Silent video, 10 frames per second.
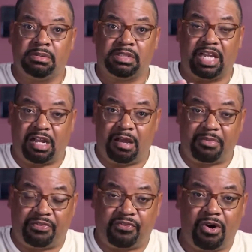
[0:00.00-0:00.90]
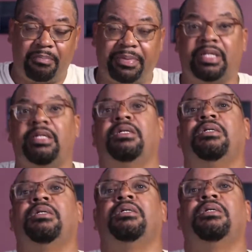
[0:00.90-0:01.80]
that come before me
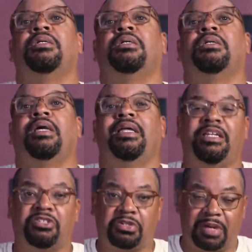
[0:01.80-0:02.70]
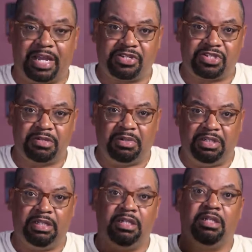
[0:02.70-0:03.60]
and into my
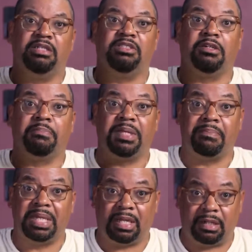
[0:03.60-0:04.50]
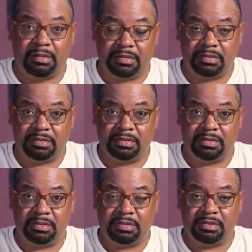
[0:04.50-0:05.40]
assembly to be men.
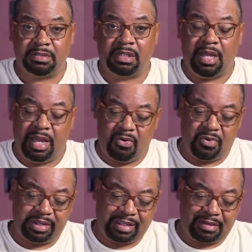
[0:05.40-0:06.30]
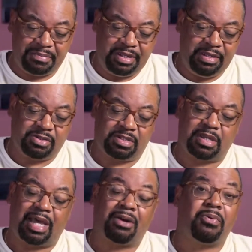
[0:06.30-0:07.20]
And what that means
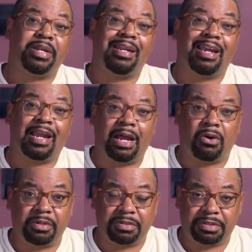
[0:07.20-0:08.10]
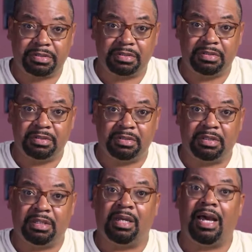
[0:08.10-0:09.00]
is I don't want any cowards.
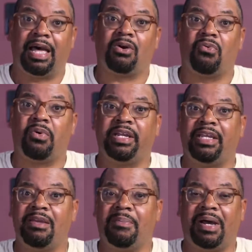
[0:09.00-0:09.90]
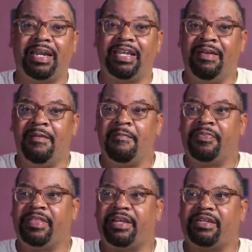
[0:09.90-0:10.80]
I don't want anybody
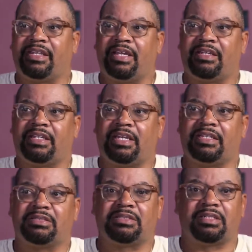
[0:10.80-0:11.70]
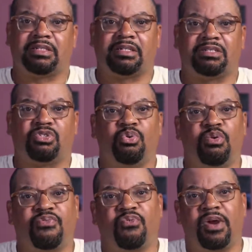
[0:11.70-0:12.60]
that is too
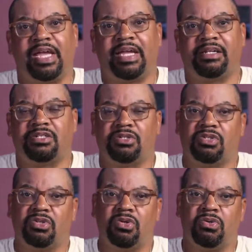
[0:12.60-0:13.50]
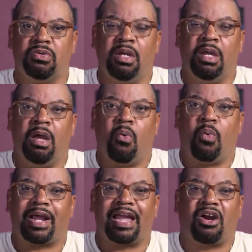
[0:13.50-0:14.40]
afraid to do
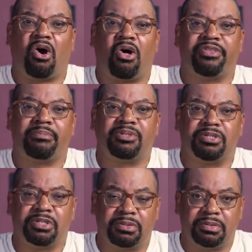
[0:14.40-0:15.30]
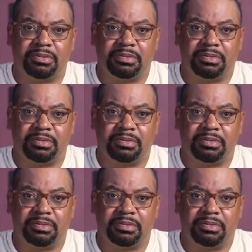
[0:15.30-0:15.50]
what I call them to do.